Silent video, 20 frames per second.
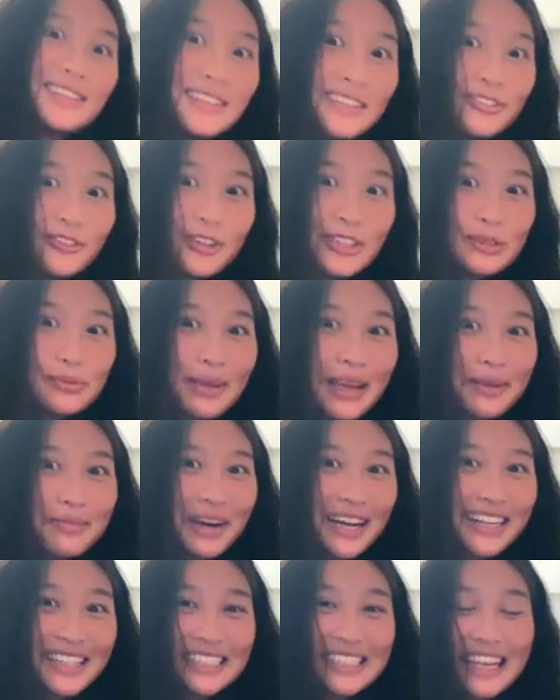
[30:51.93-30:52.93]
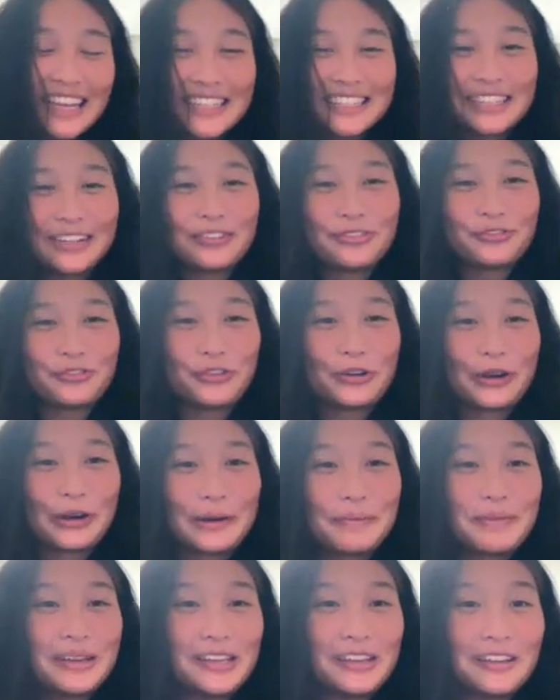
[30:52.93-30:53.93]
which made my decision for
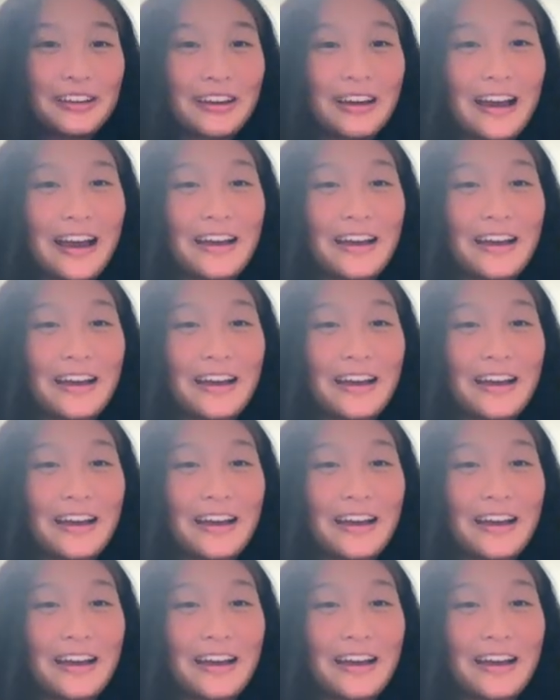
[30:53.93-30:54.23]
me.